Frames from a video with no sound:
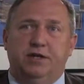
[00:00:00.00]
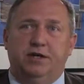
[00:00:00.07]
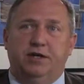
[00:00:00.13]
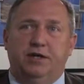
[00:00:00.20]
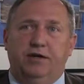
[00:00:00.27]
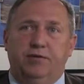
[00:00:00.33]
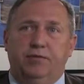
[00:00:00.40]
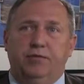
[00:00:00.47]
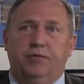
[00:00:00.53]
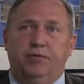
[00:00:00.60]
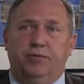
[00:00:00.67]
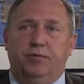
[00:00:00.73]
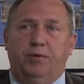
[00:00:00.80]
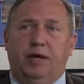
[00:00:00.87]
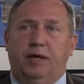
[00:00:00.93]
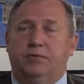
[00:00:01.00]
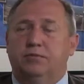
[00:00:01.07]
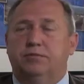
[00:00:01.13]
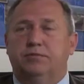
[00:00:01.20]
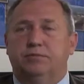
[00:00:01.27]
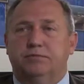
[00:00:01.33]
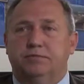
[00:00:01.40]

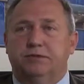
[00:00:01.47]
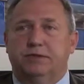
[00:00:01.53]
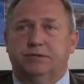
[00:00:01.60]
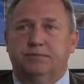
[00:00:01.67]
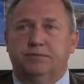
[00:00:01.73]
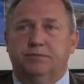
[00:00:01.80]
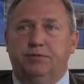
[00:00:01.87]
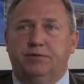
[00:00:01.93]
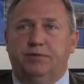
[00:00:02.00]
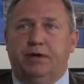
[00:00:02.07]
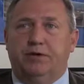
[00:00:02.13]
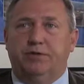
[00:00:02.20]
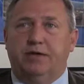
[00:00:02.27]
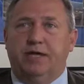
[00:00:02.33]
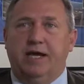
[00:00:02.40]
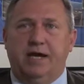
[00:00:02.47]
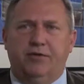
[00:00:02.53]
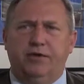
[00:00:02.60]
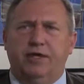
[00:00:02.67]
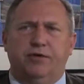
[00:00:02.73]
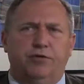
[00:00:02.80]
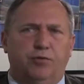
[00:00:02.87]
throughout the
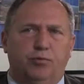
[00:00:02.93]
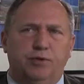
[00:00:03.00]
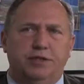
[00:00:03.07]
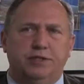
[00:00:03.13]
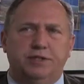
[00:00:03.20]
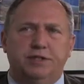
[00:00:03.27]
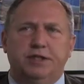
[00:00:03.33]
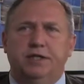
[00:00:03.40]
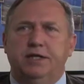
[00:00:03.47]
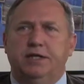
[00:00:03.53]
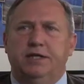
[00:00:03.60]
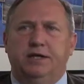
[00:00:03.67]
county and the region,